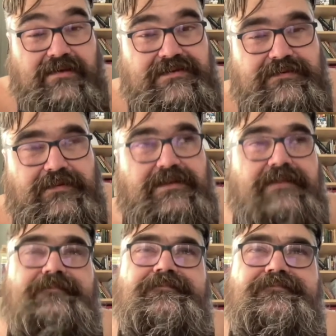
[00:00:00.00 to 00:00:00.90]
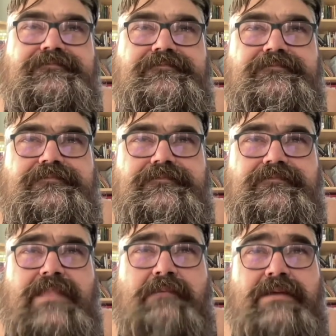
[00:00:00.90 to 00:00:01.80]
else, really.
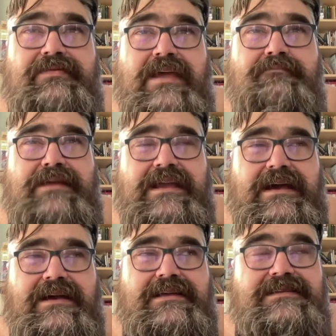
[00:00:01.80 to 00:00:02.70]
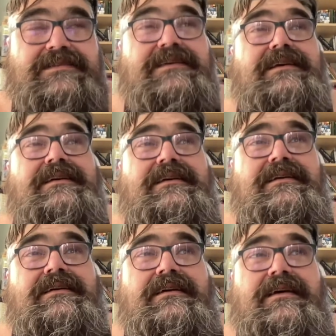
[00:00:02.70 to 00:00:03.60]
But then because
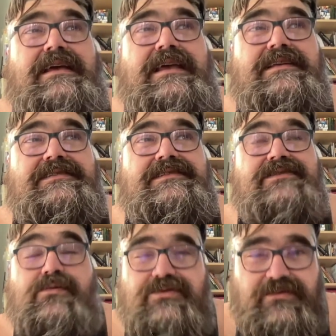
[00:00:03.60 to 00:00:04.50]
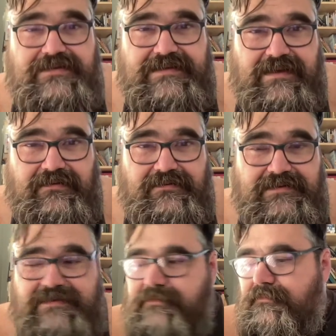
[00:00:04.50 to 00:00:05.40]
his social
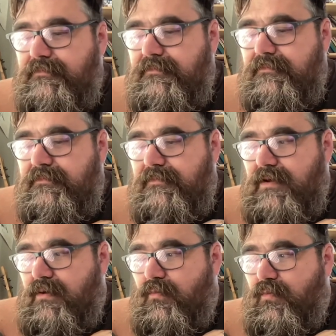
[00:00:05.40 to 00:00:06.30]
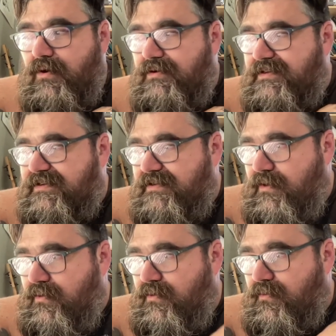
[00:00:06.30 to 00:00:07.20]
skills were
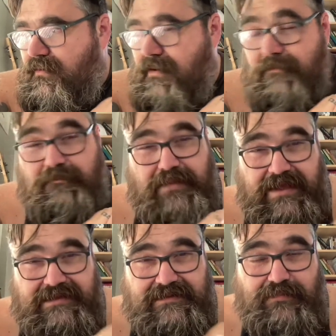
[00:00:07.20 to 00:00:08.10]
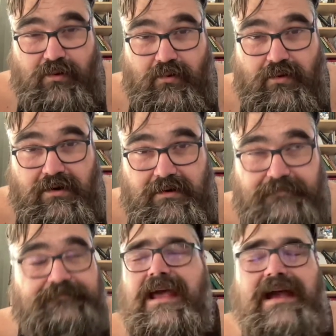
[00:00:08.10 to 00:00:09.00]
so piss poor...
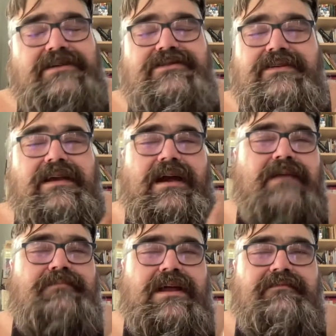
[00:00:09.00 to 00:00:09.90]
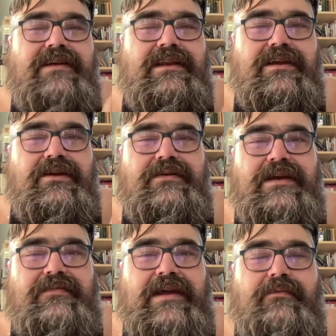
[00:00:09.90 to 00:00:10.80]
Actually, I'm not even going to go down that